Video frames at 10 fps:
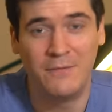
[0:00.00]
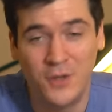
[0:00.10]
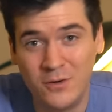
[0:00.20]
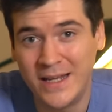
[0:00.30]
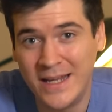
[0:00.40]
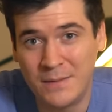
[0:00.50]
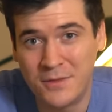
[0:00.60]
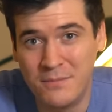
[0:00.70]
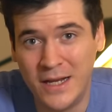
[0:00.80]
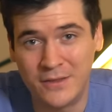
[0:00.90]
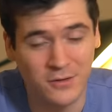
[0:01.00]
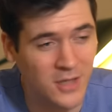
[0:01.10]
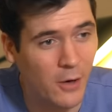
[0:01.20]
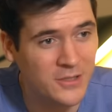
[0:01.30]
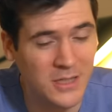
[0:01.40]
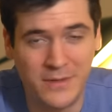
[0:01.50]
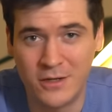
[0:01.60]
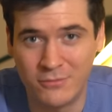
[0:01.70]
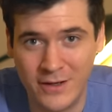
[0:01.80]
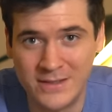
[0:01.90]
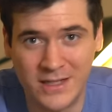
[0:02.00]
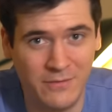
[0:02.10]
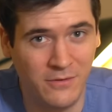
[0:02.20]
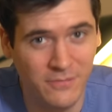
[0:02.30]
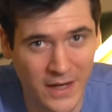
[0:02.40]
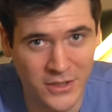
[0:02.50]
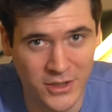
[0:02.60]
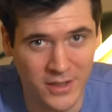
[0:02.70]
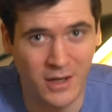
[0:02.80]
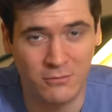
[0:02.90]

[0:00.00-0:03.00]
If you don't heat up the meat, there's always gonna be a risk of infection,